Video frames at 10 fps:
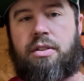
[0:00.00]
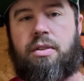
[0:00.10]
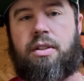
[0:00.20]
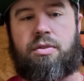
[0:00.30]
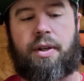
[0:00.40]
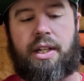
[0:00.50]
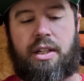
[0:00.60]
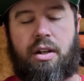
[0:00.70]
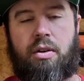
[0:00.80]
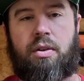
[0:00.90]
So this
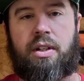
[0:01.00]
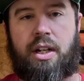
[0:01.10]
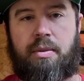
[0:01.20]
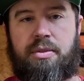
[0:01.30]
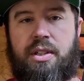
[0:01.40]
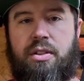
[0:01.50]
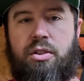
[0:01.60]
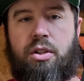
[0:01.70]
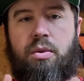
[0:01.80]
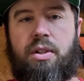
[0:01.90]
radio comes
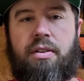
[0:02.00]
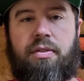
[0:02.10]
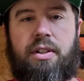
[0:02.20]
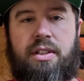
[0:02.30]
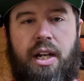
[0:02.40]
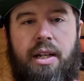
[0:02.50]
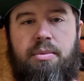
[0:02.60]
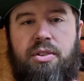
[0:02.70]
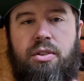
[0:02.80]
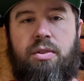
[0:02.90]
in two different types.